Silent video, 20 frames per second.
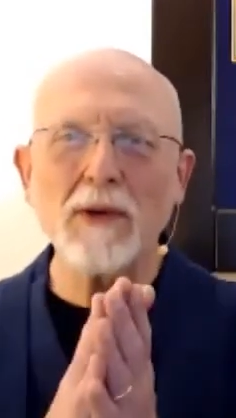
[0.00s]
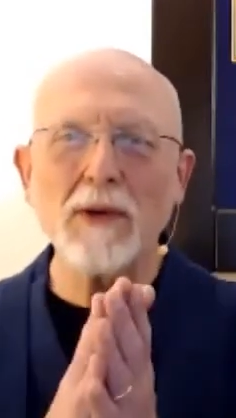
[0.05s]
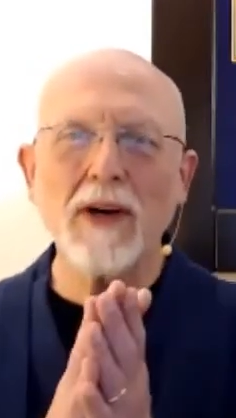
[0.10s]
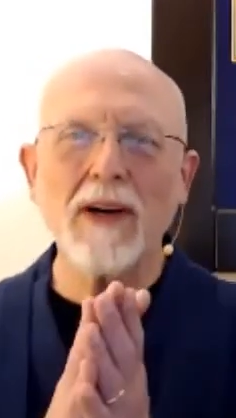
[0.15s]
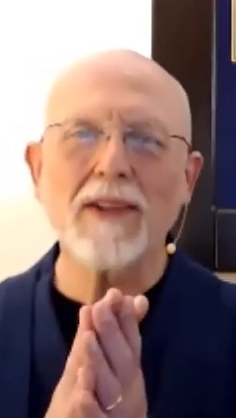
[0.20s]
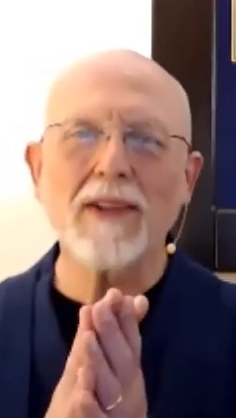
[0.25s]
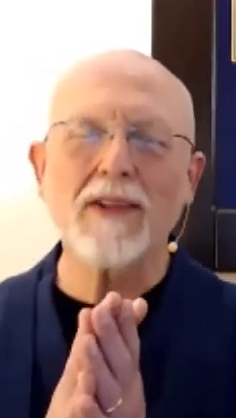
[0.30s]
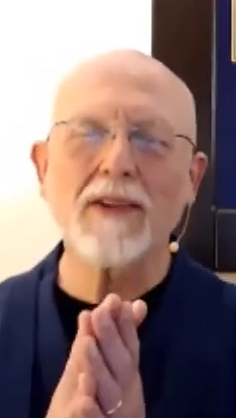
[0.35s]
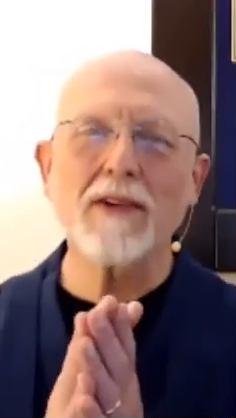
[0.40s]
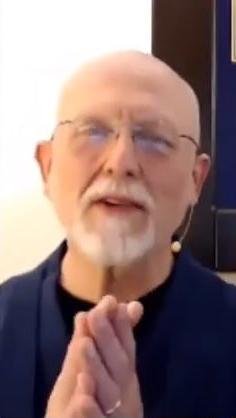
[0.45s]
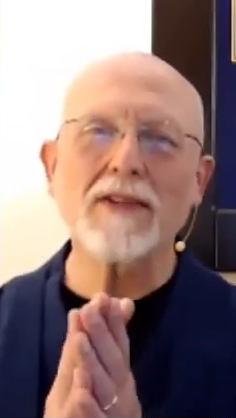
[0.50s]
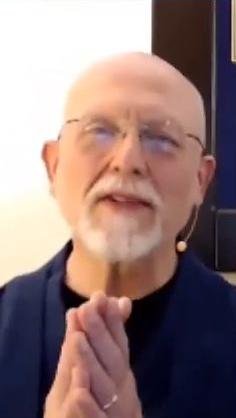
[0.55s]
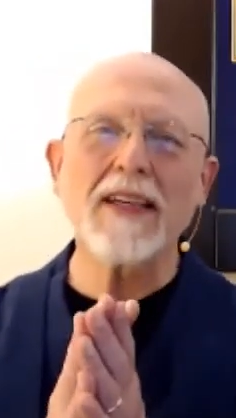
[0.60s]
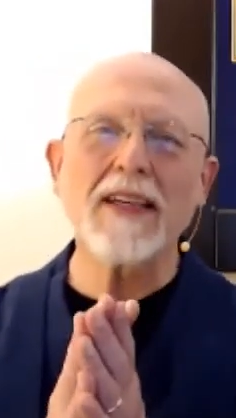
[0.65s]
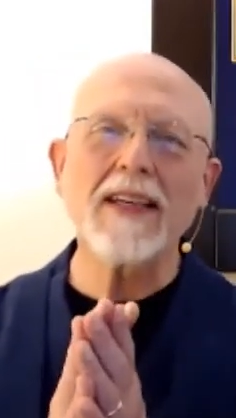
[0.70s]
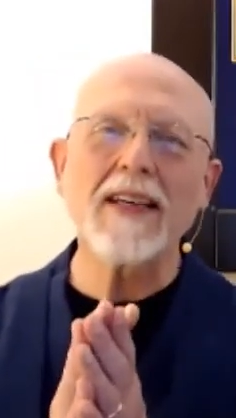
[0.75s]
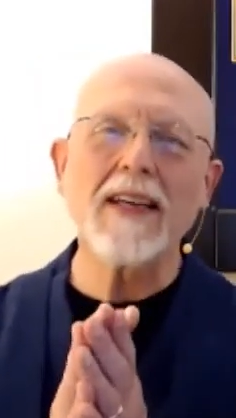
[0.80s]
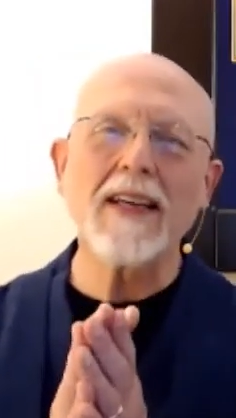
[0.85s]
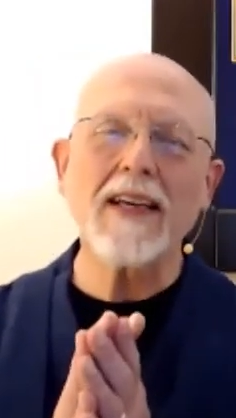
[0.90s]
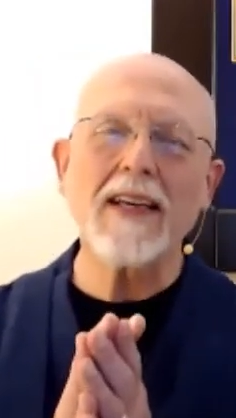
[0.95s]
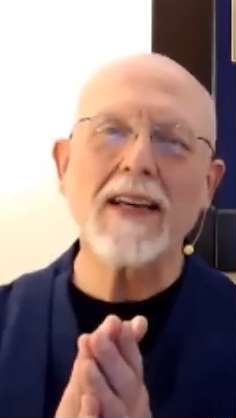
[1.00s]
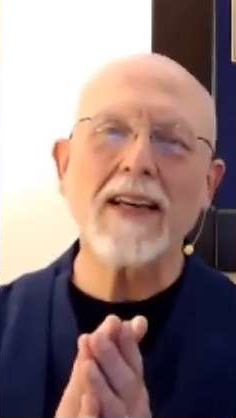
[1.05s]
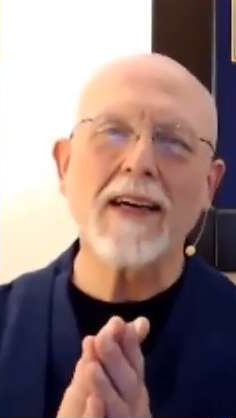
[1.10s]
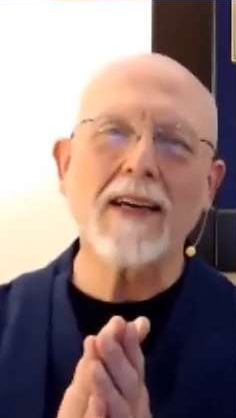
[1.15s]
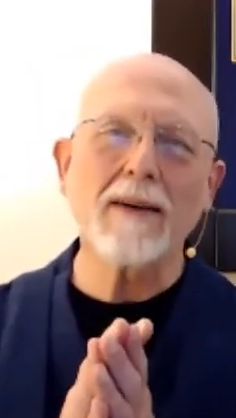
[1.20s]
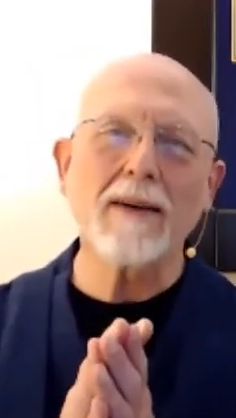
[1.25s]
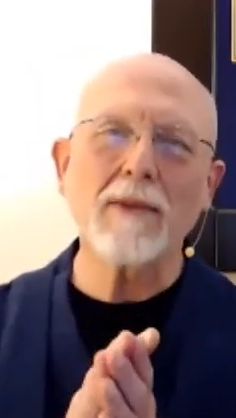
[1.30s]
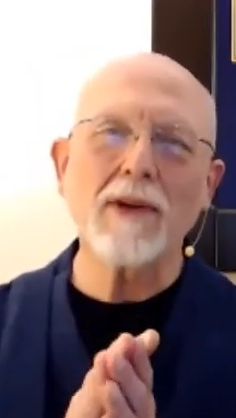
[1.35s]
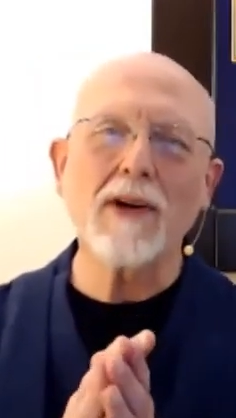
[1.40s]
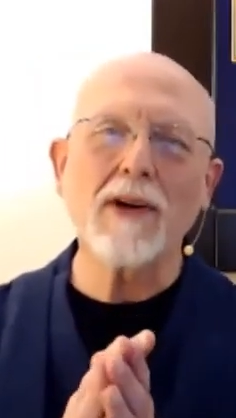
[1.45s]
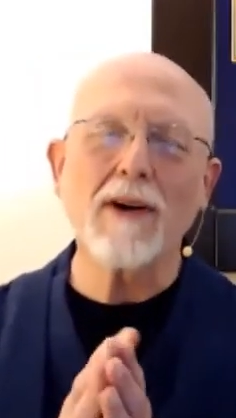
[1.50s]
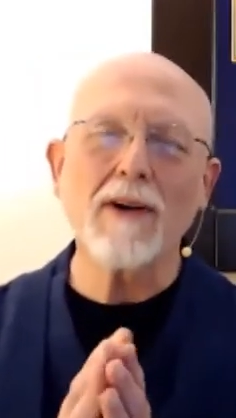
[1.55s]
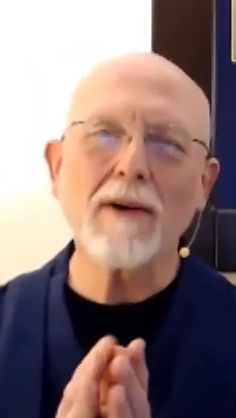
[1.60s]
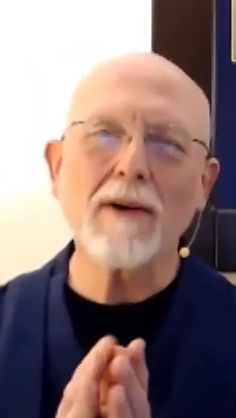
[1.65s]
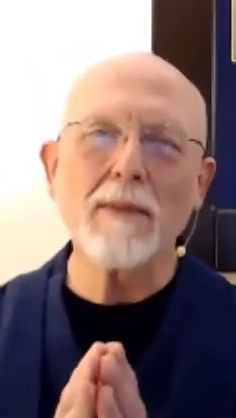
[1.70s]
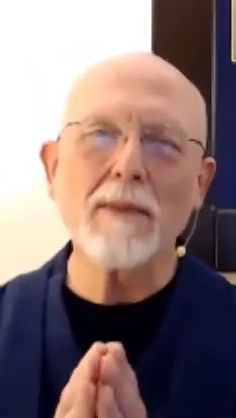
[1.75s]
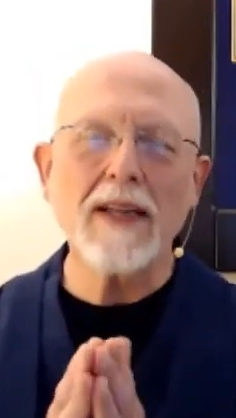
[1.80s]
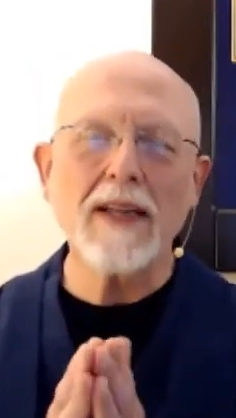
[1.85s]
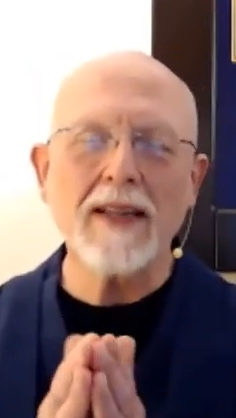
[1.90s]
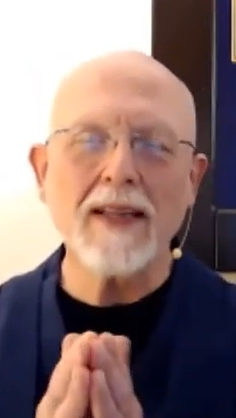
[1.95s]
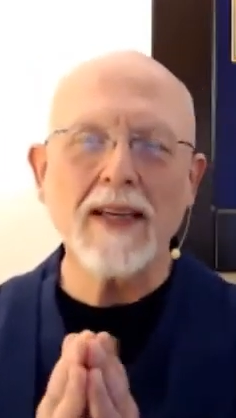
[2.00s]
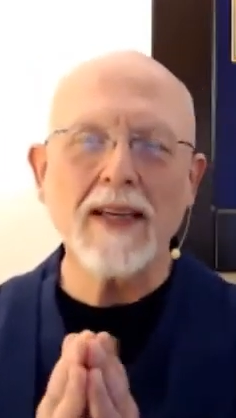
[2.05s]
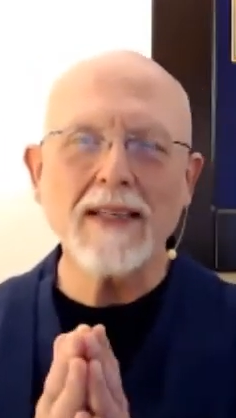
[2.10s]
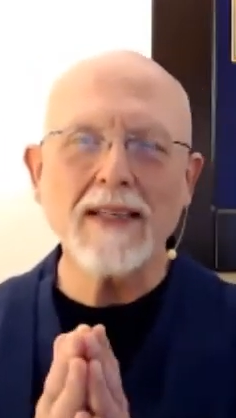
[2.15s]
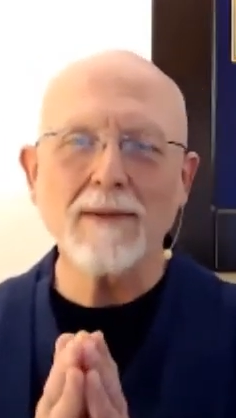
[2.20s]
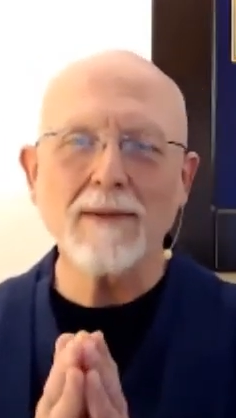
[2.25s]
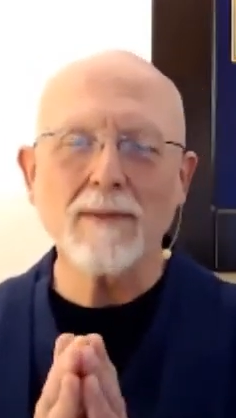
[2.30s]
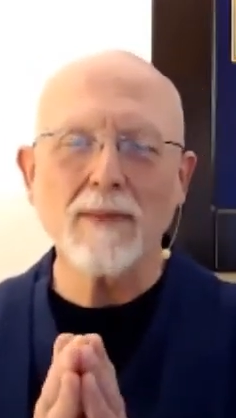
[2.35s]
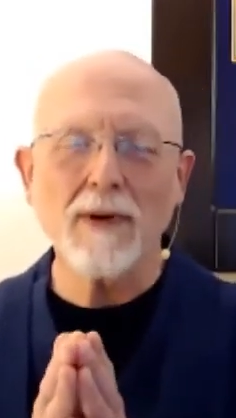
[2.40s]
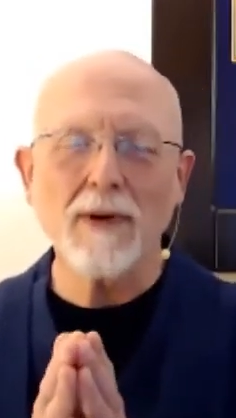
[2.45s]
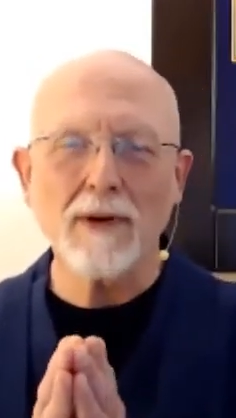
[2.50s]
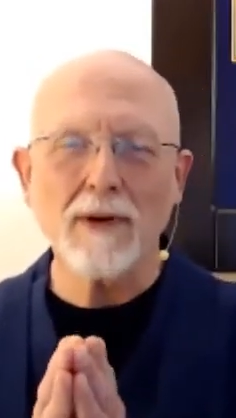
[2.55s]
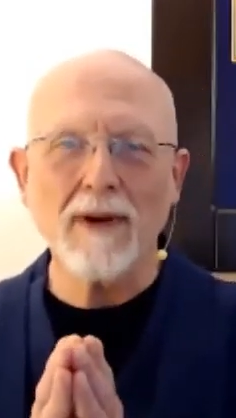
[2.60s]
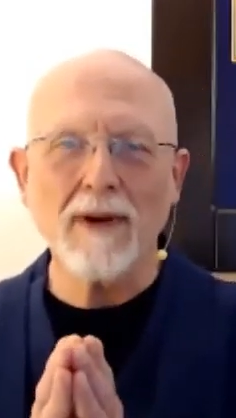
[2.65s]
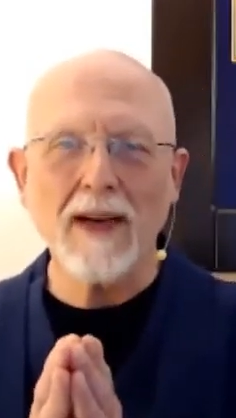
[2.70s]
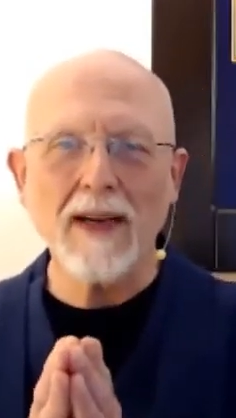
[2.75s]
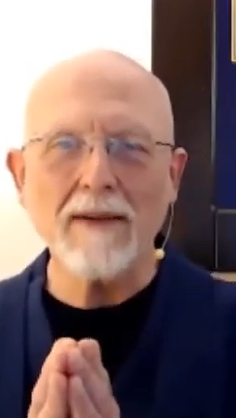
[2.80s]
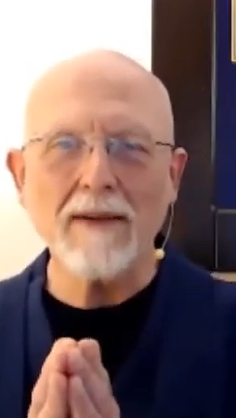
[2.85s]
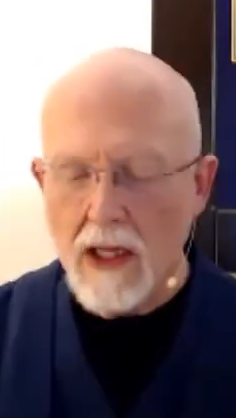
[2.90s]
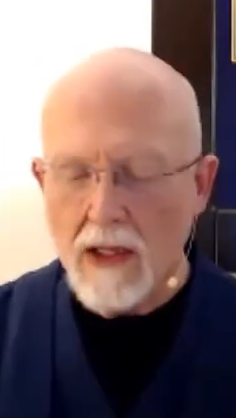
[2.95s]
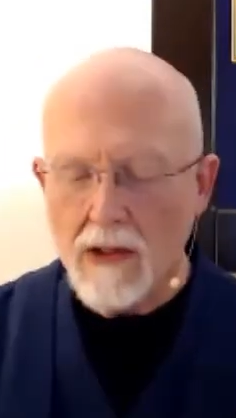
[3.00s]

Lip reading: our Thursday night Anamkara meditation program.